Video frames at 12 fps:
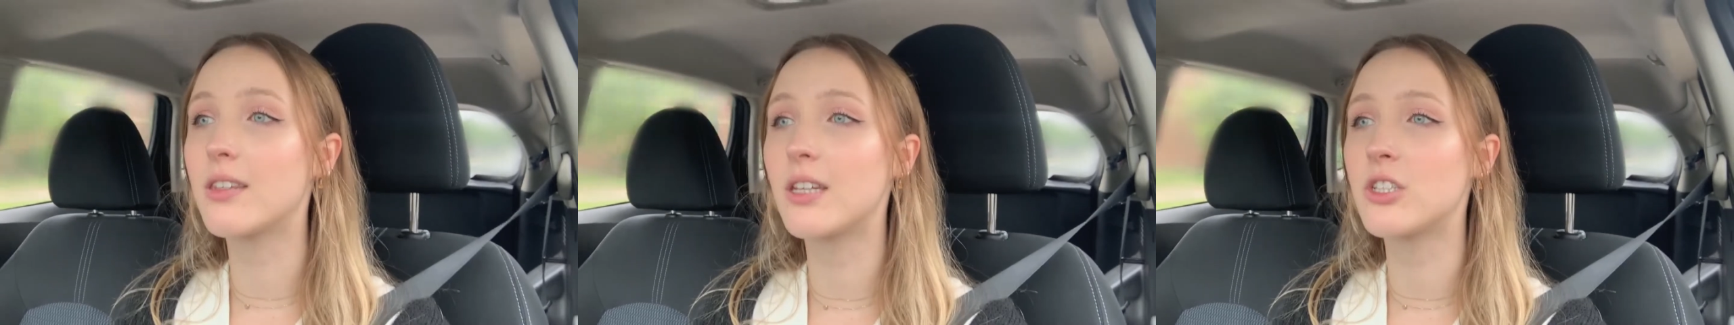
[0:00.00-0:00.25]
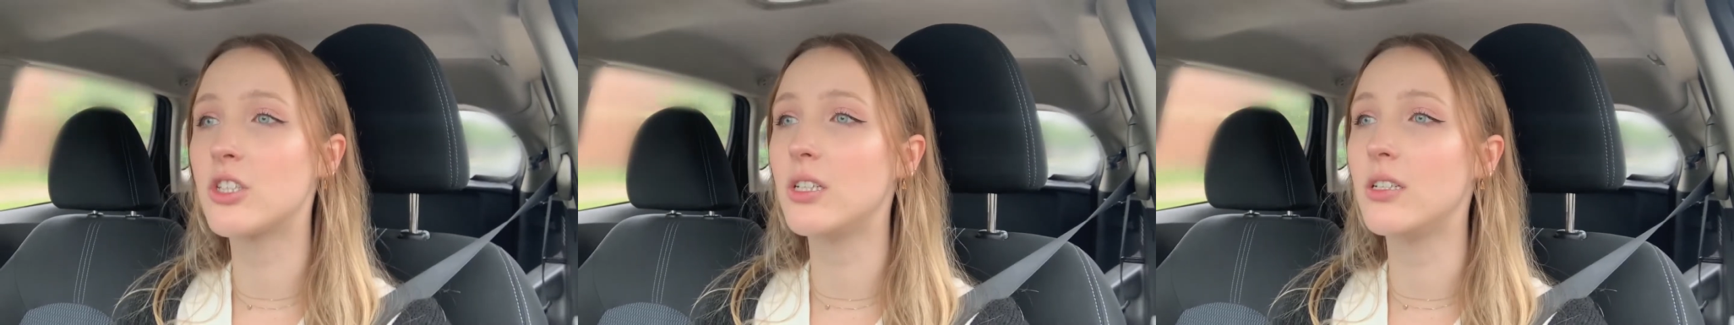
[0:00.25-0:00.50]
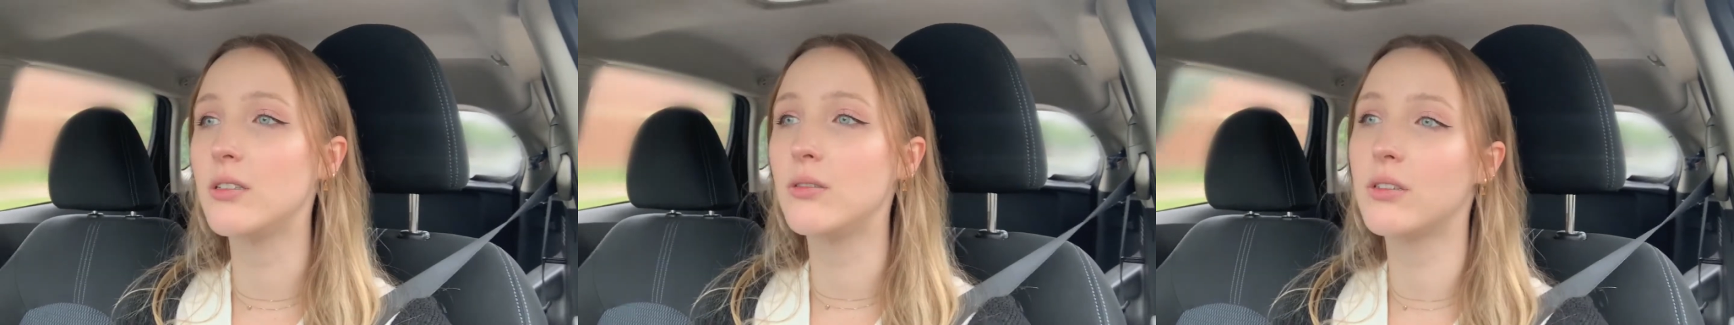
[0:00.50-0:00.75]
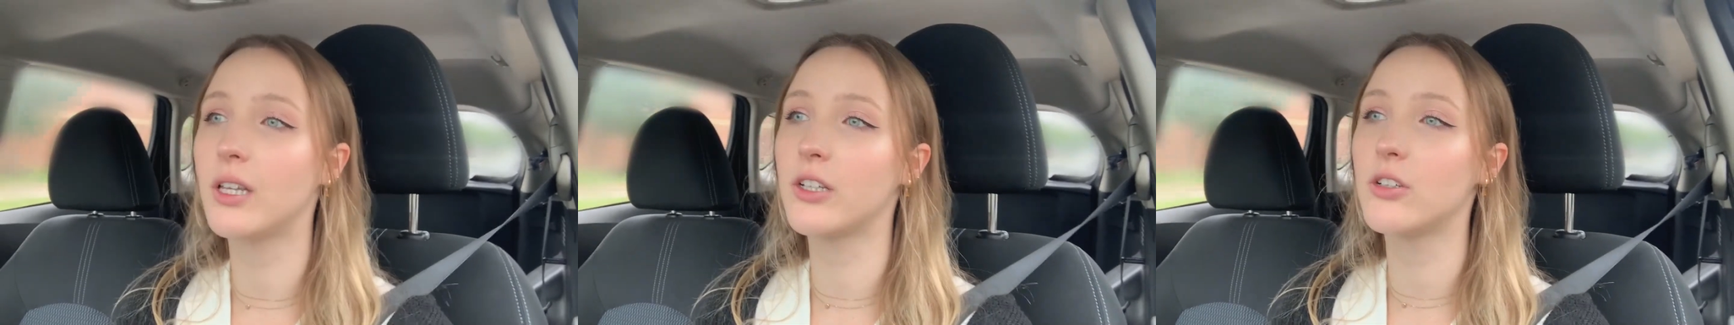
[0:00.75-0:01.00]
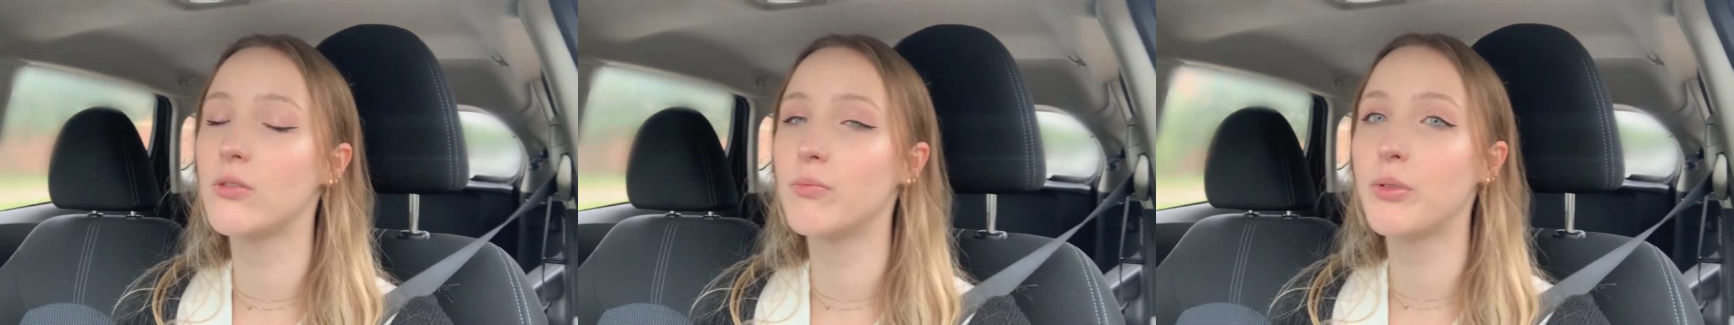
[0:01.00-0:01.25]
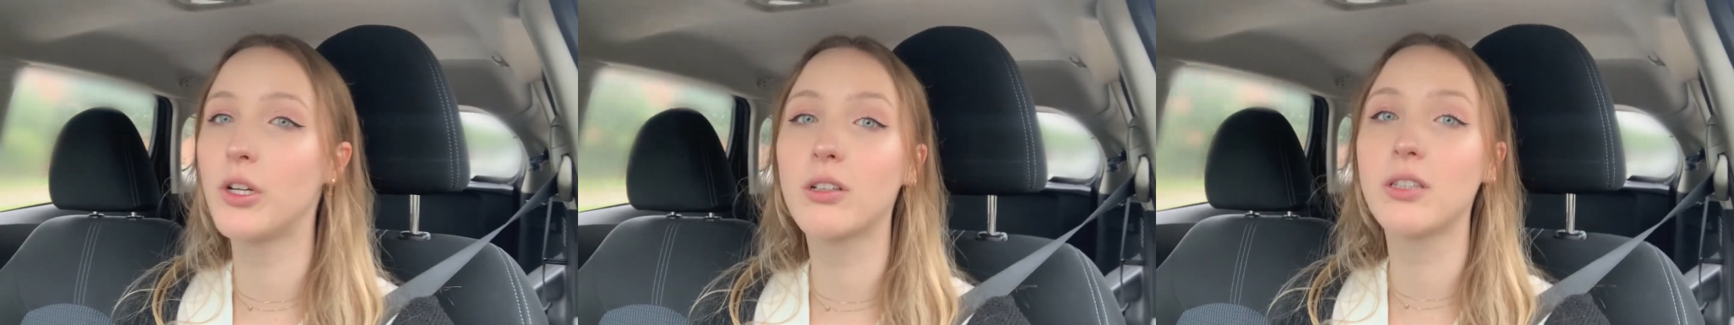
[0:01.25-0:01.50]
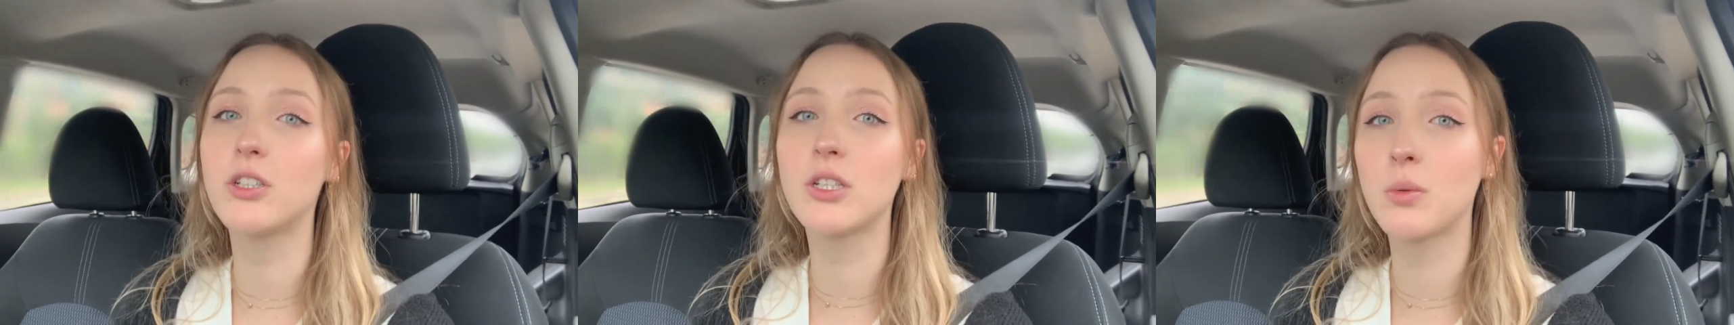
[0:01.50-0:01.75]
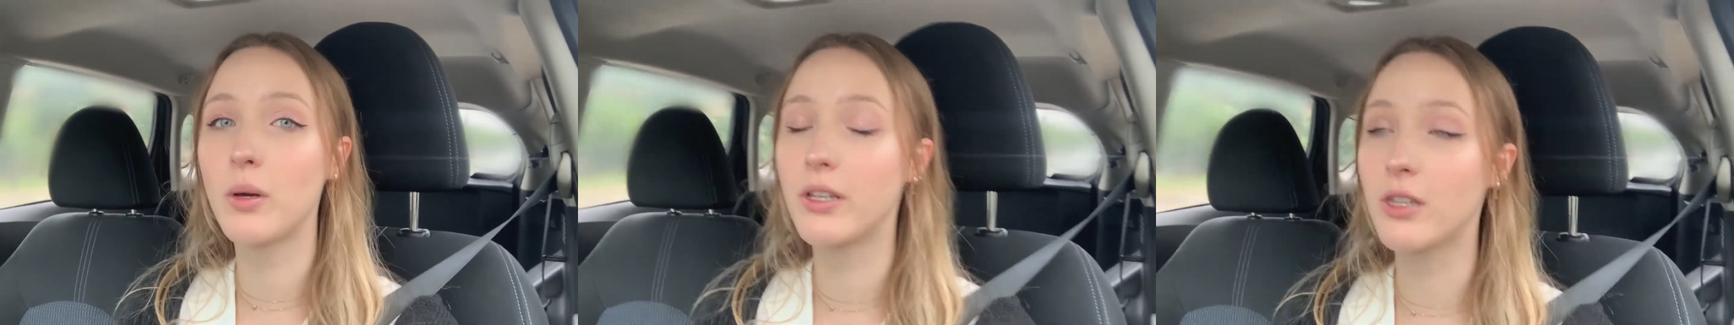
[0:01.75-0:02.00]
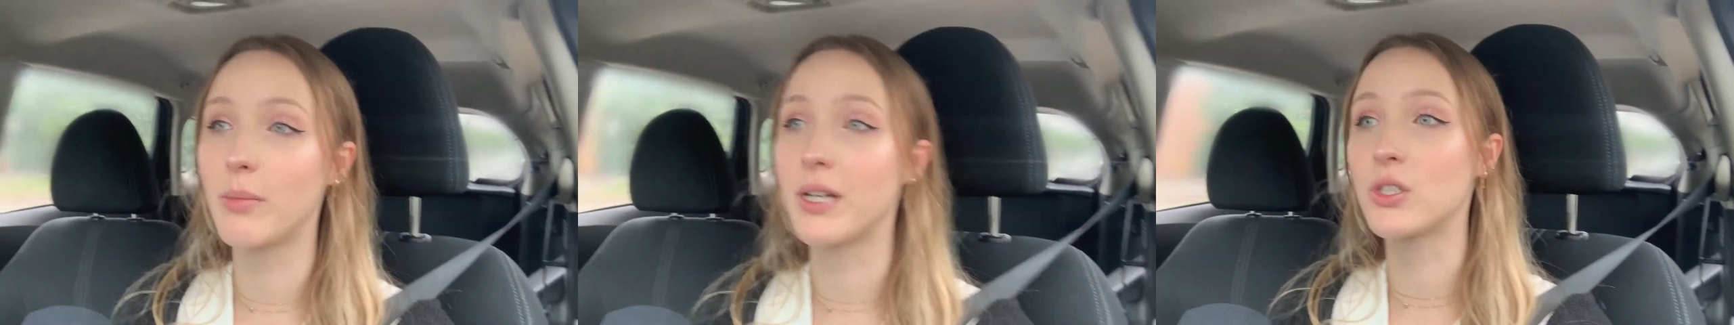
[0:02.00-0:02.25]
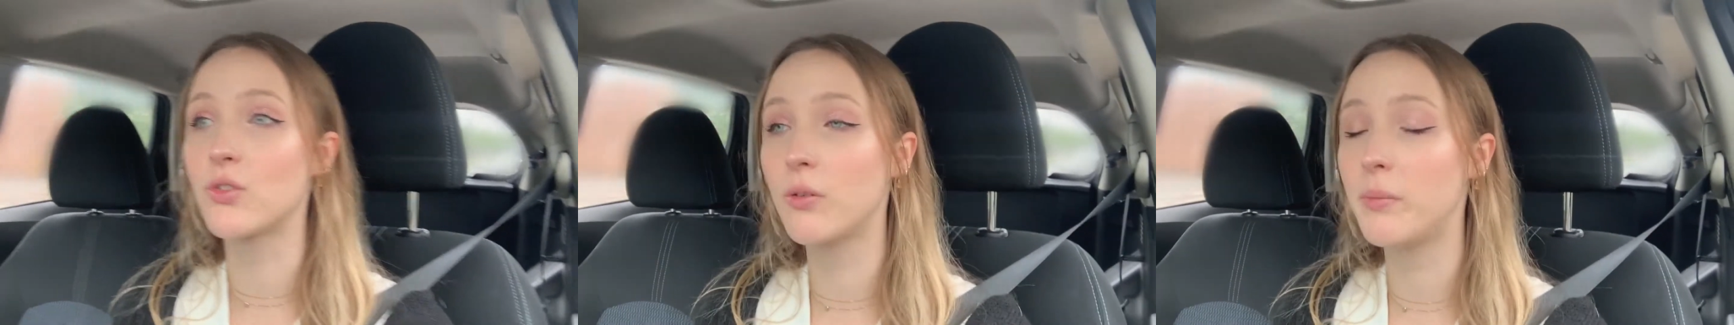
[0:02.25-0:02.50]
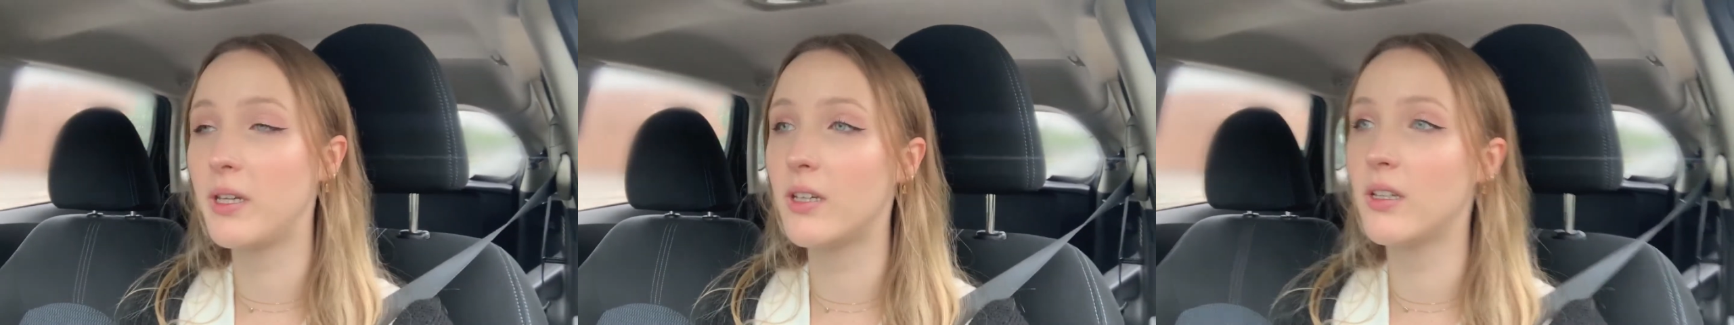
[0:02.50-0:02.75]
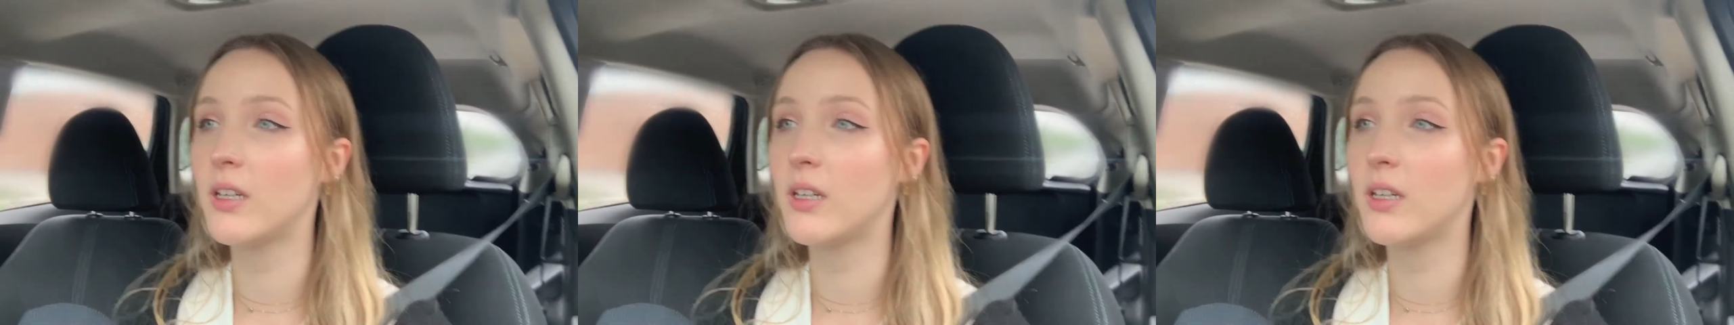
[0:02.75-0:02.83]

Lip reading: that she like purely just wanted the best for me